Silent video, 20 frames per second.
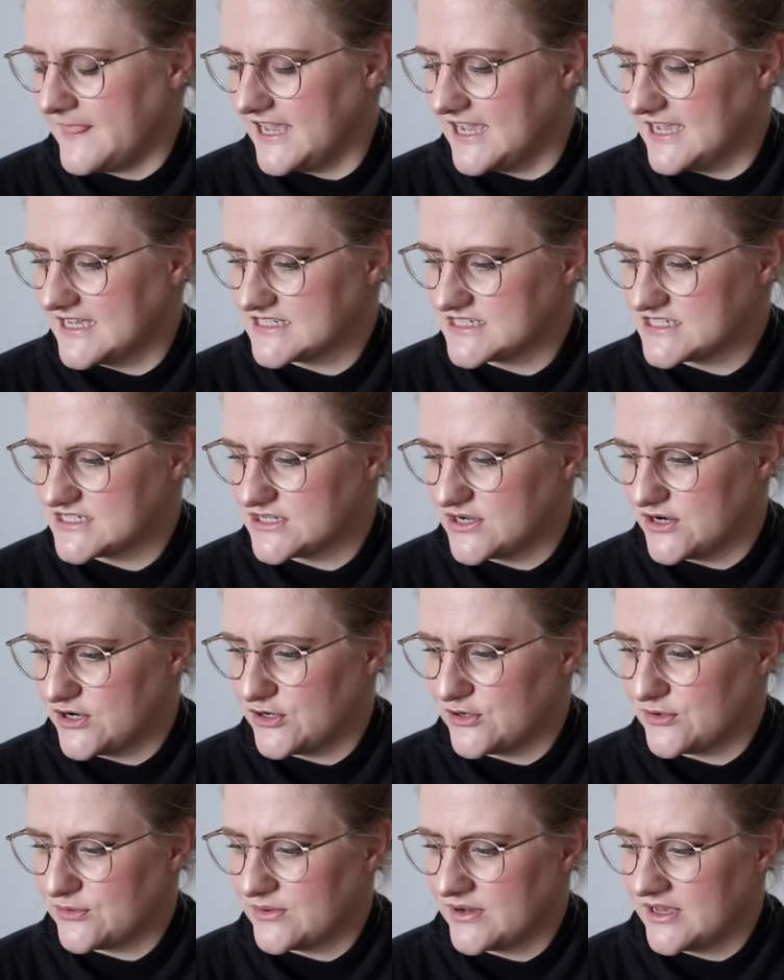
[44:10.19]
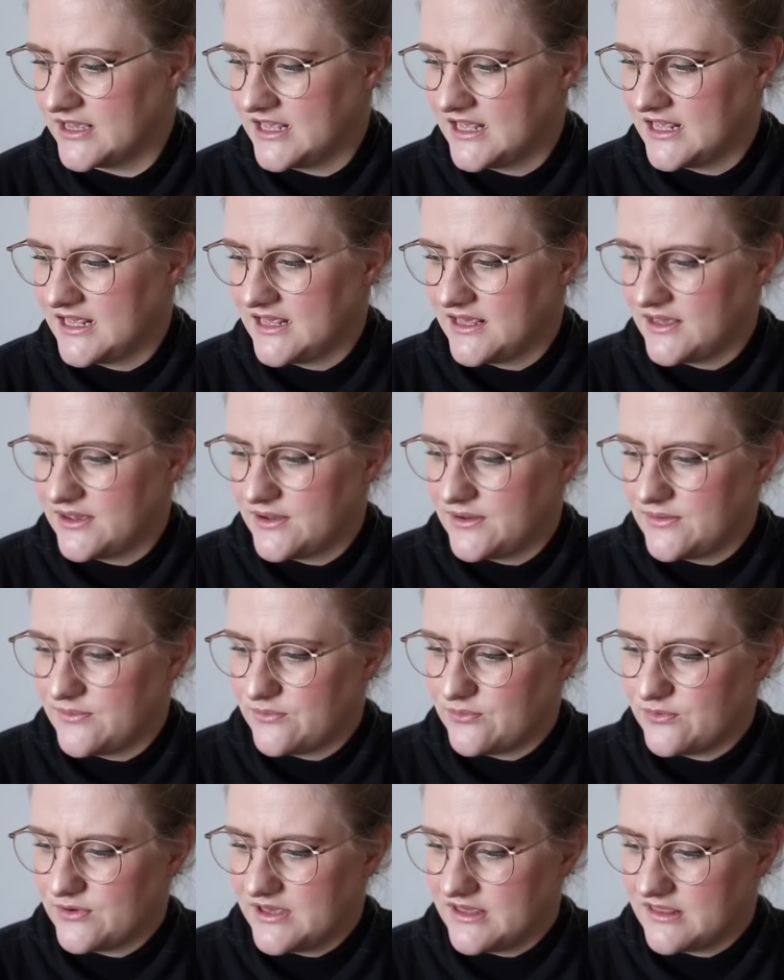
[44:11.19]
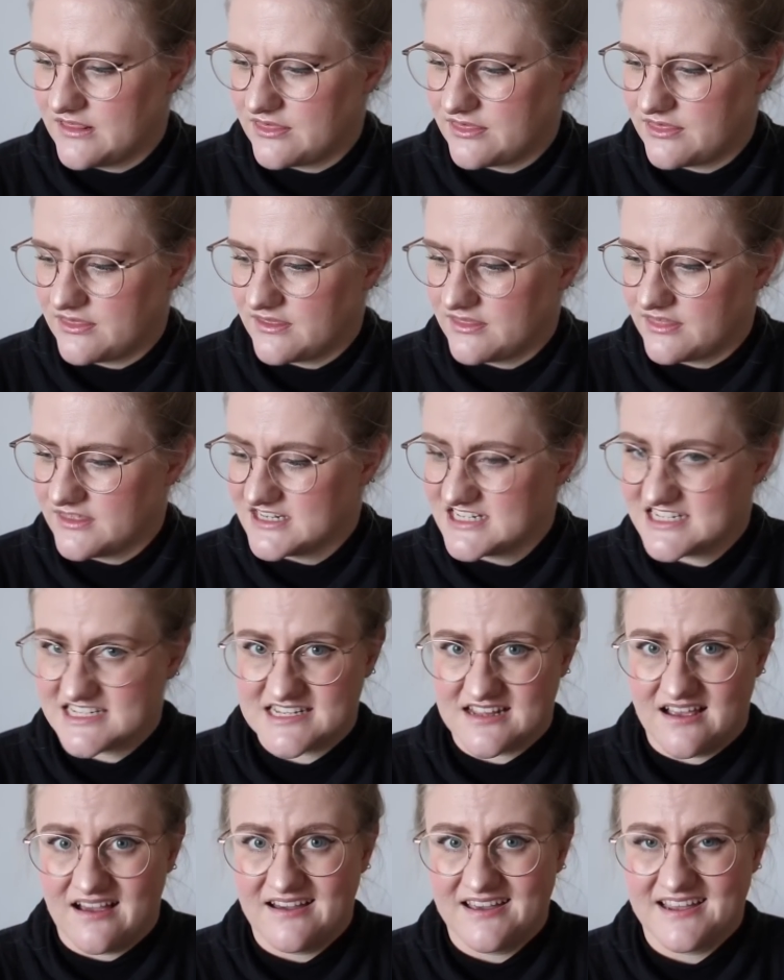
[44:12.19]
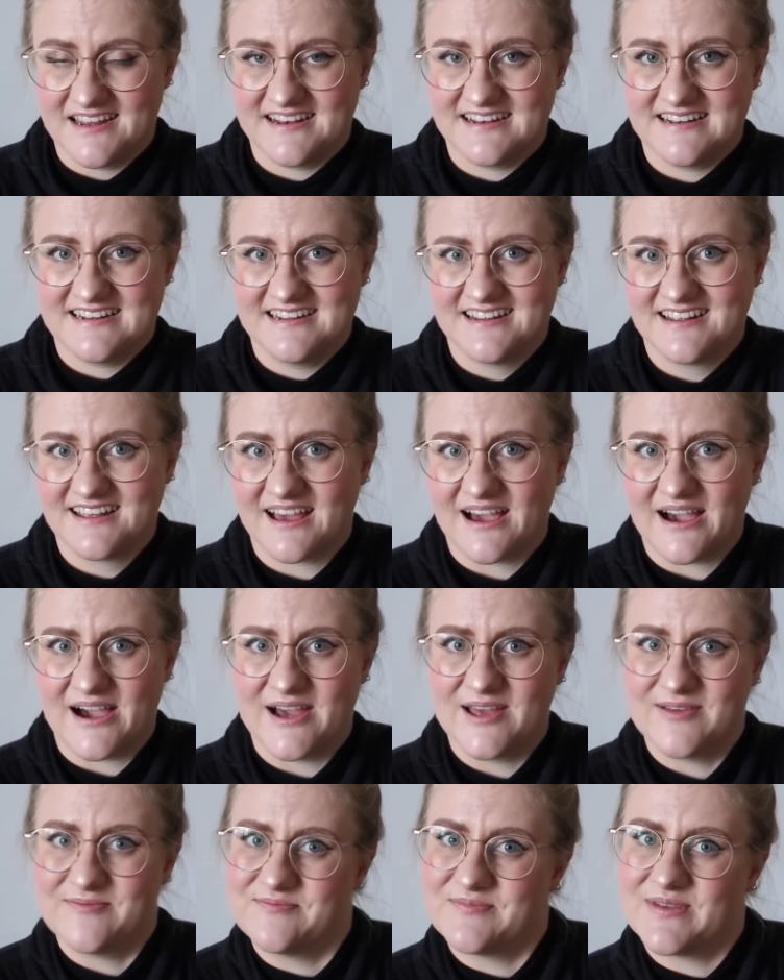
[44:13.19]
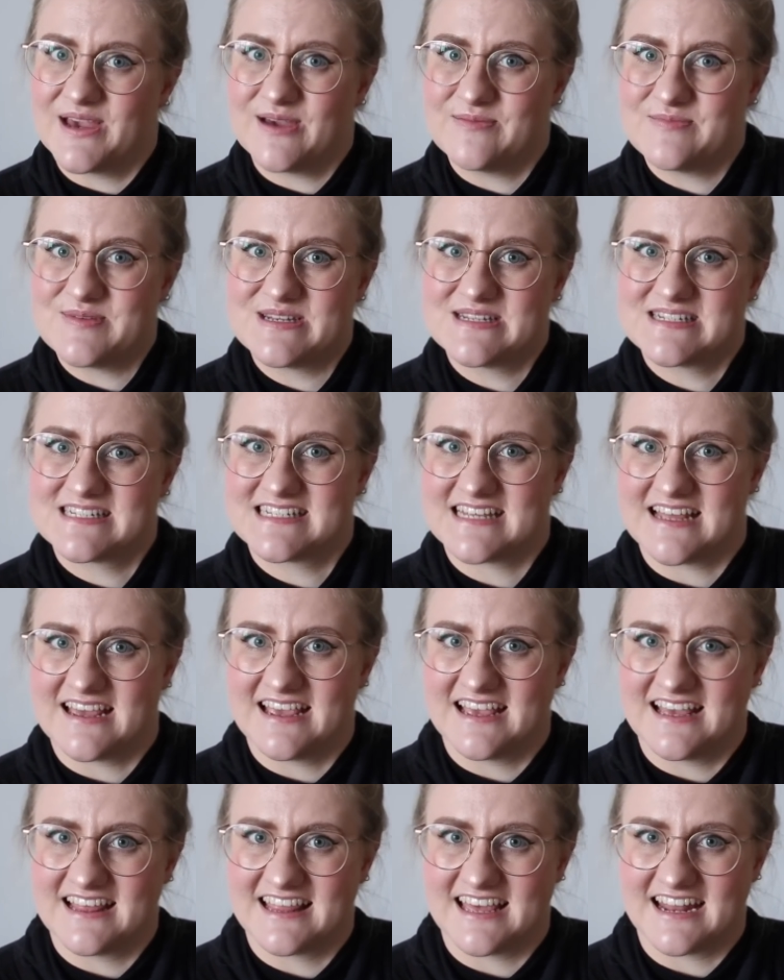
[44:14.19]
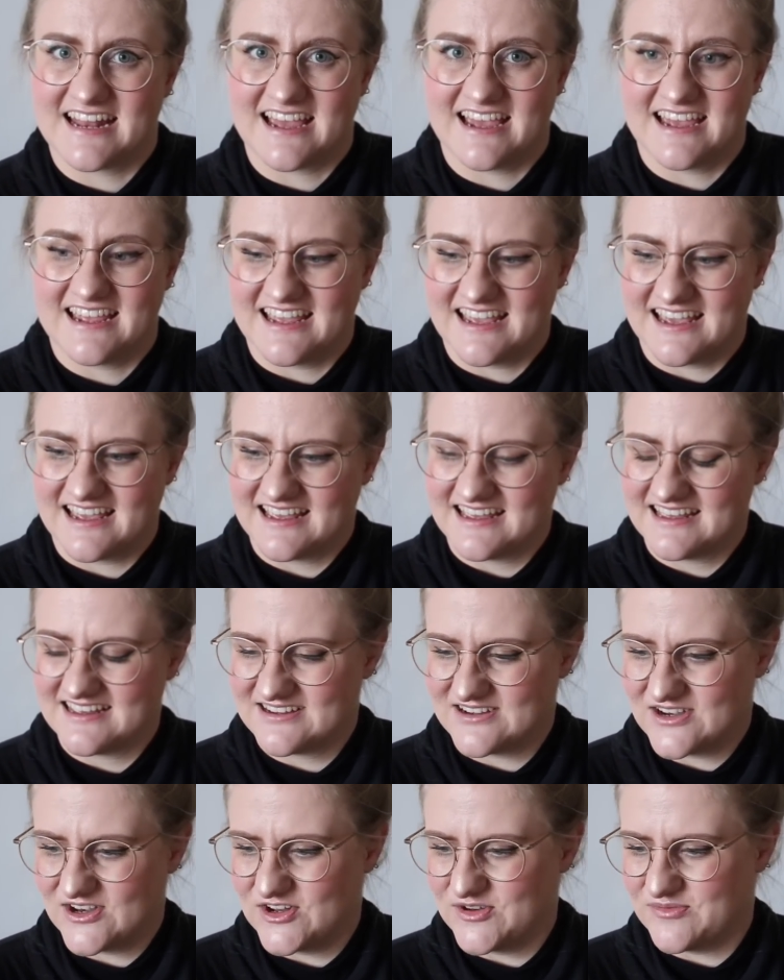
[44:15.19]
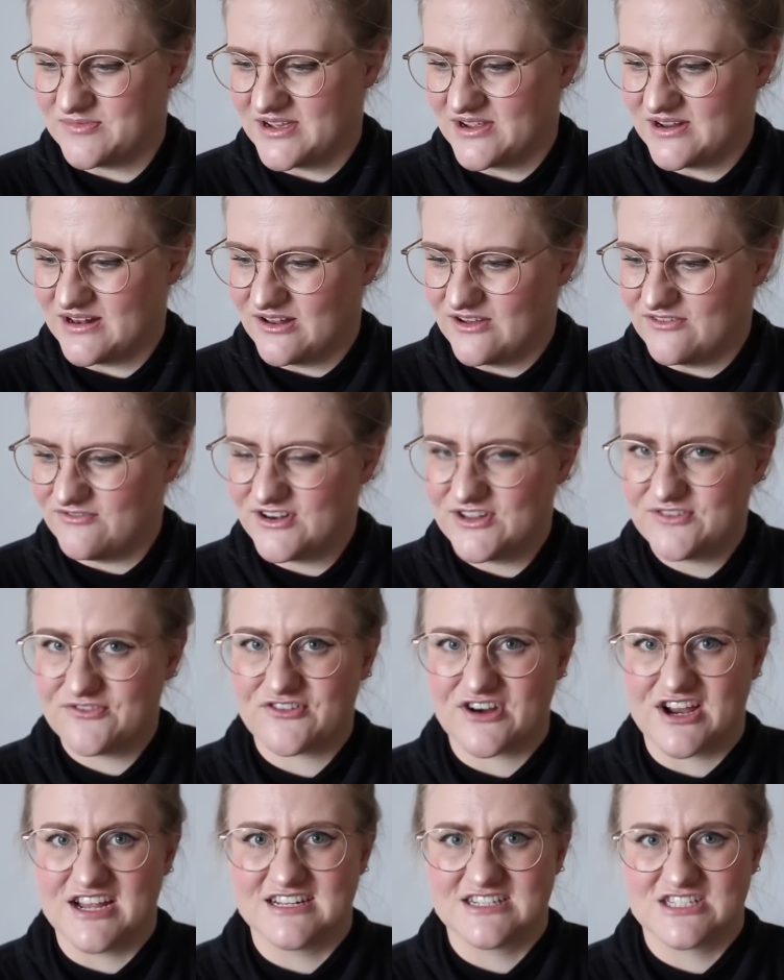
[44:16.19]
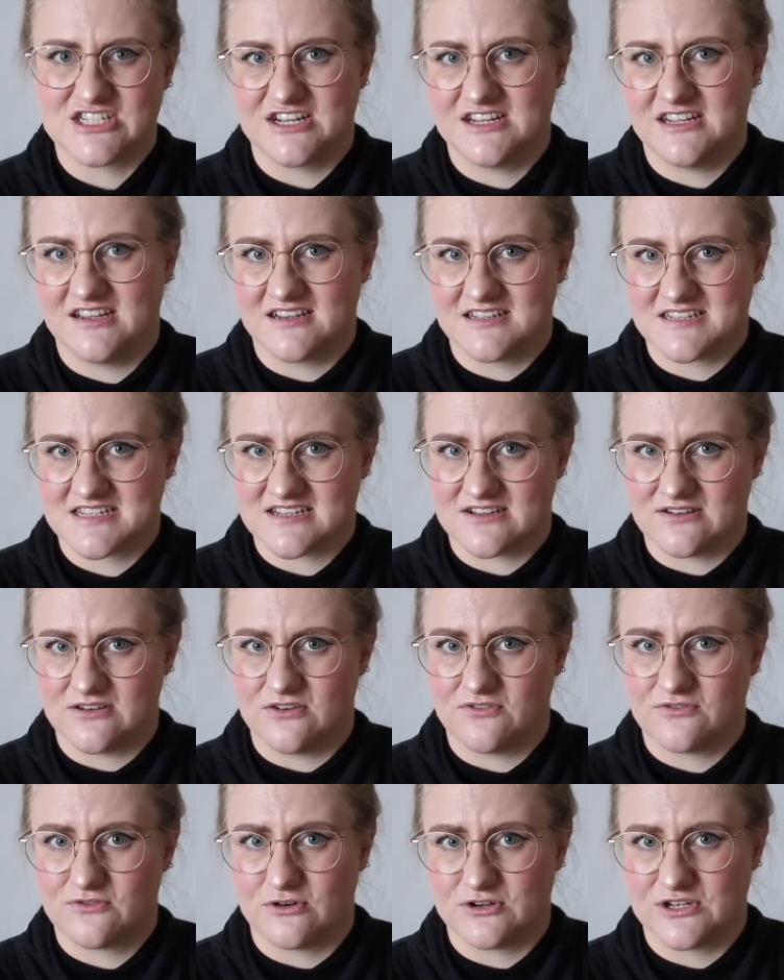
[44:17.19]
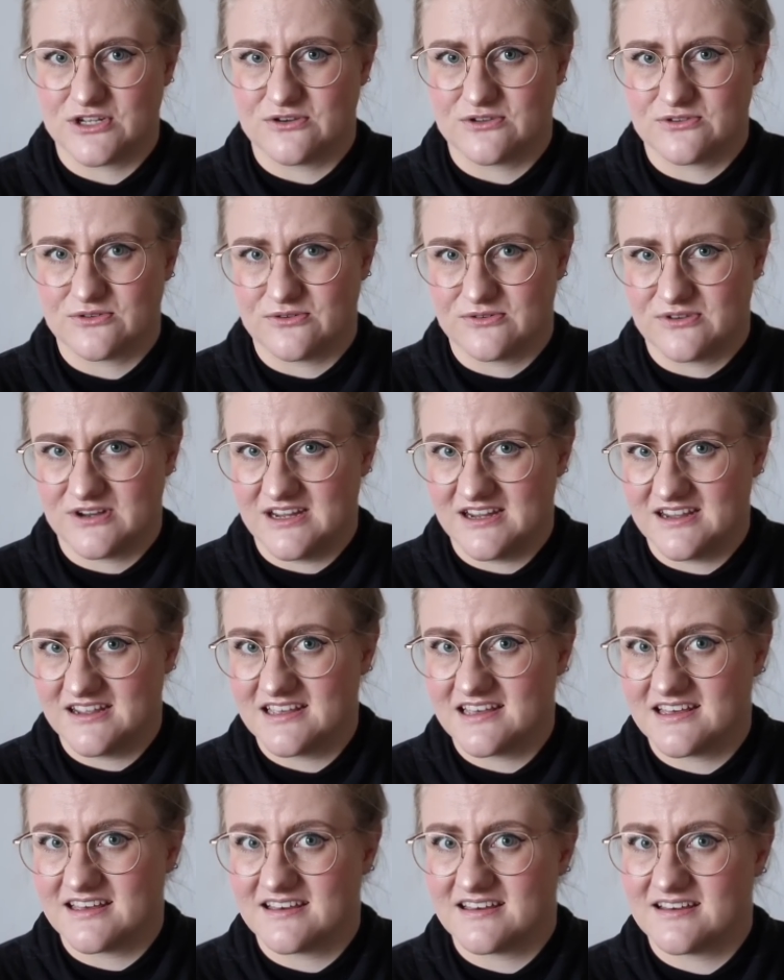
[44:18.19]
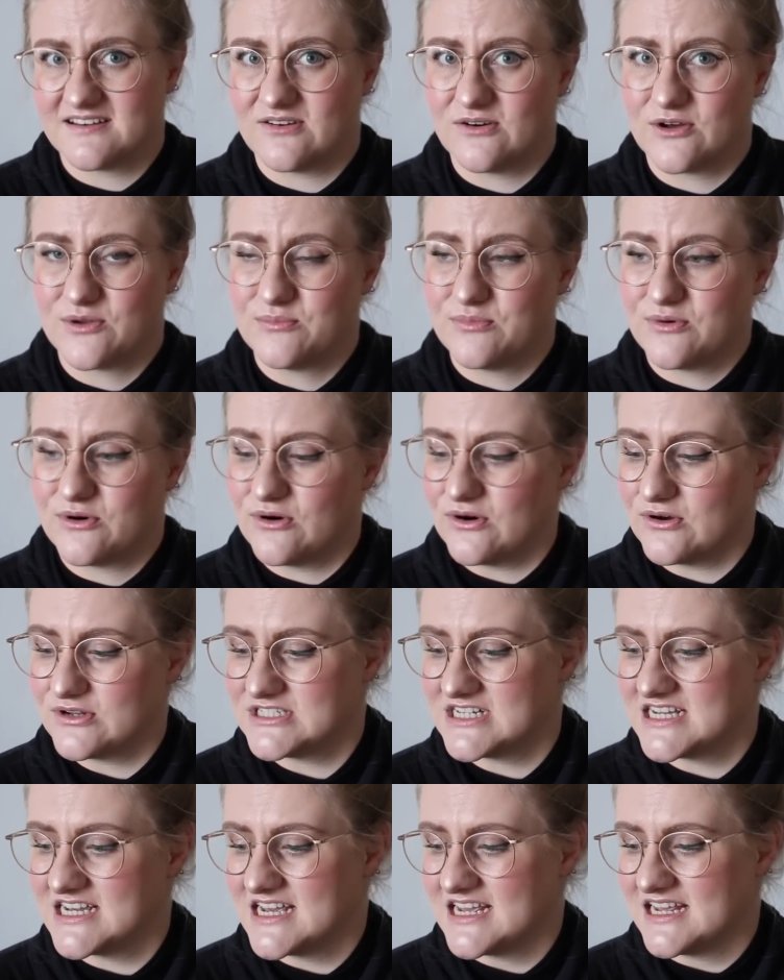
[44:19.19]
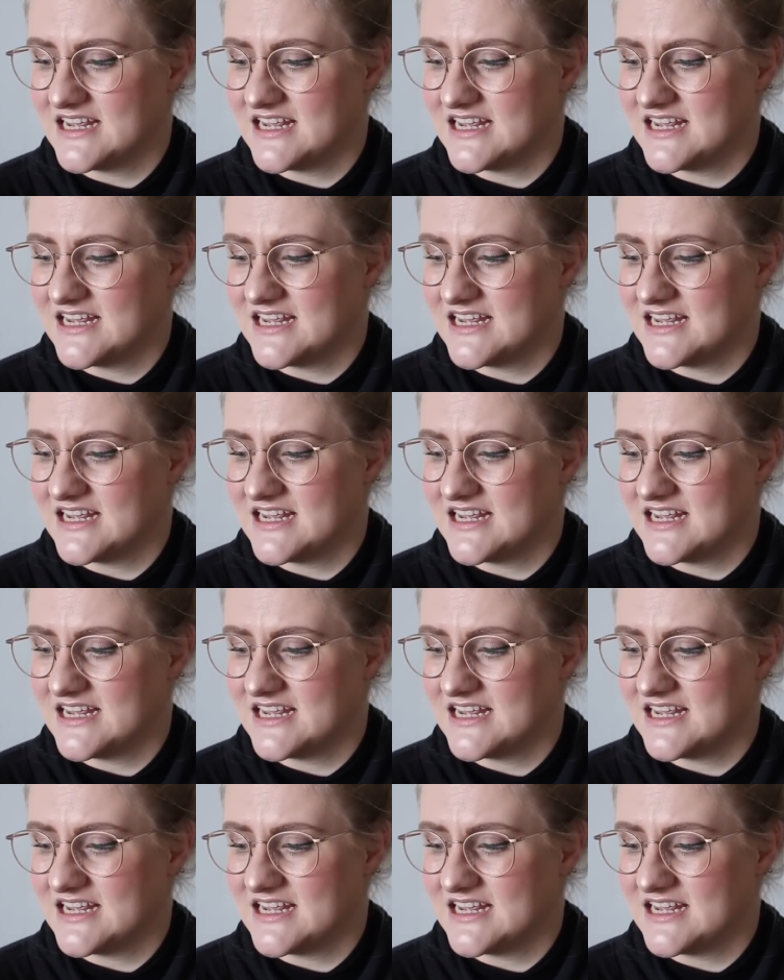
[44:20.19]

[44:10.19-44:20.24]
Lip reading: And so with the design, I'm happy to say that I got my lovely friend Jenny Ansa of Koti Kotoni on board,